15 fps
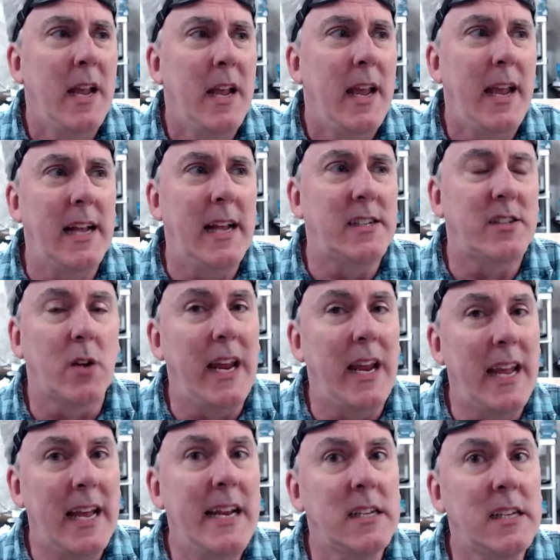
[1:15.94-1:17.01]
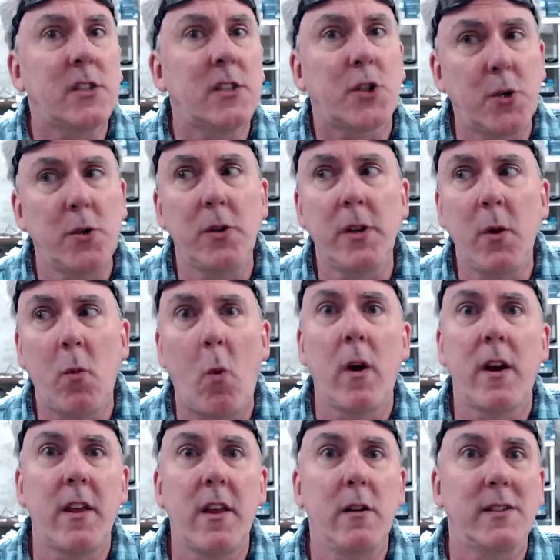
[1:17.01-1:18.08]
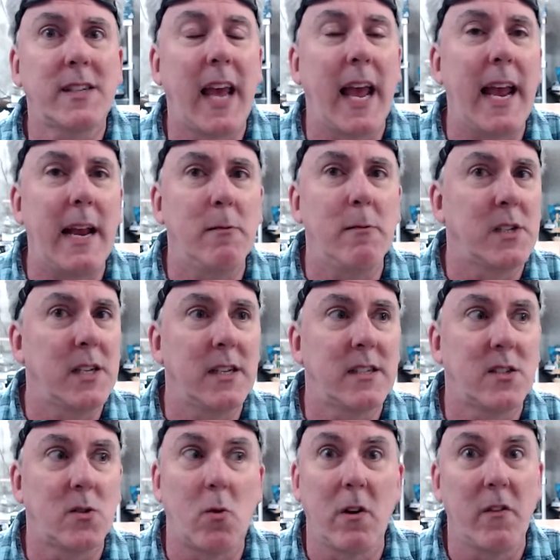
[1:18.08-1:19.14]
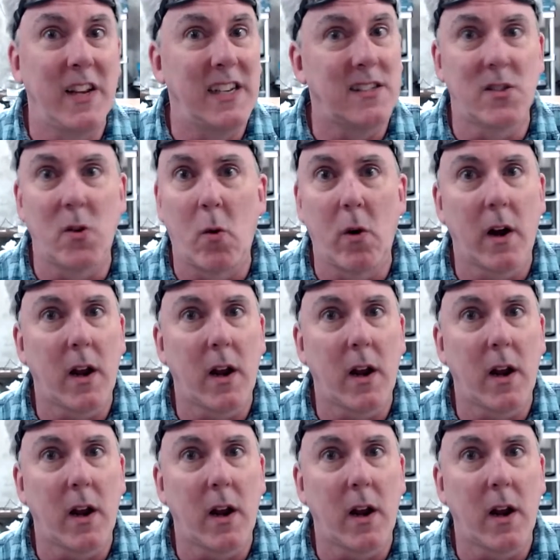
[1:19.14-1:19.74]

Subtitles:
It is truly one of those games that's sort of historic.